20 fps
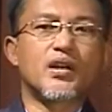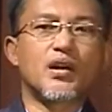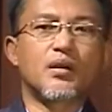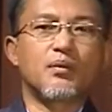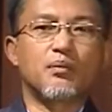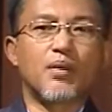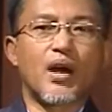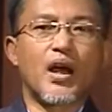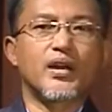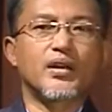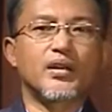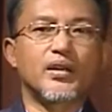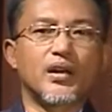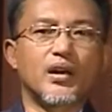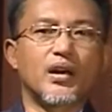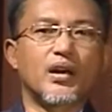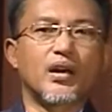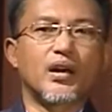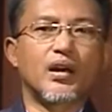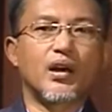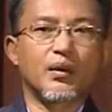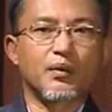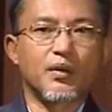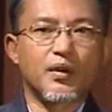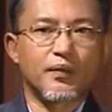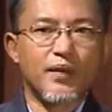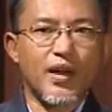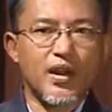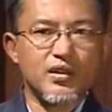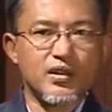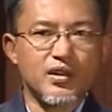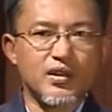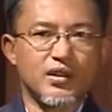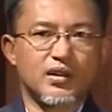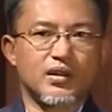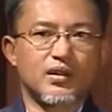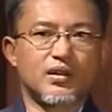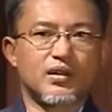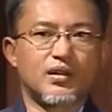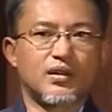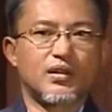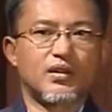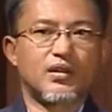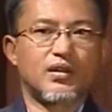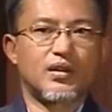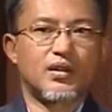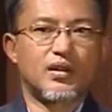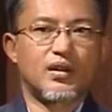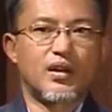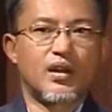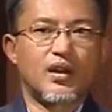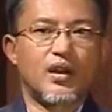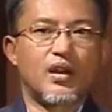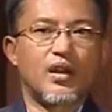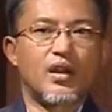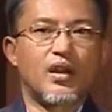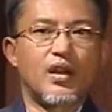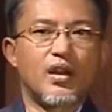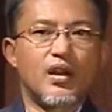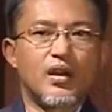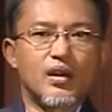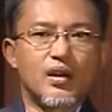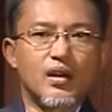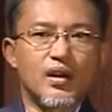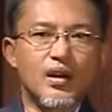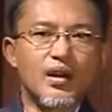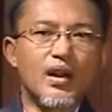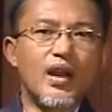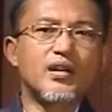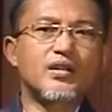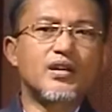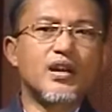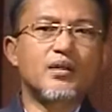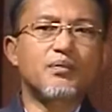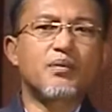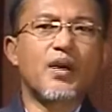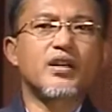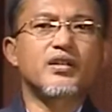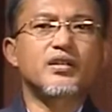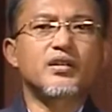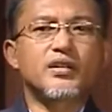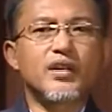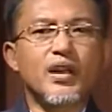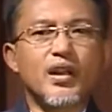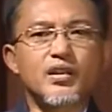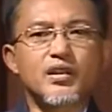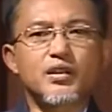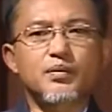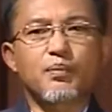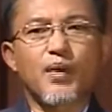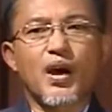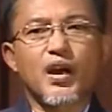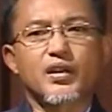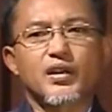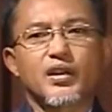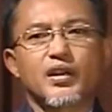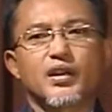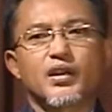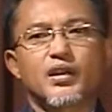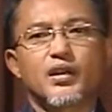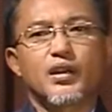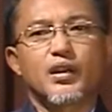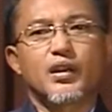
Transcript: by their governments, elected by states party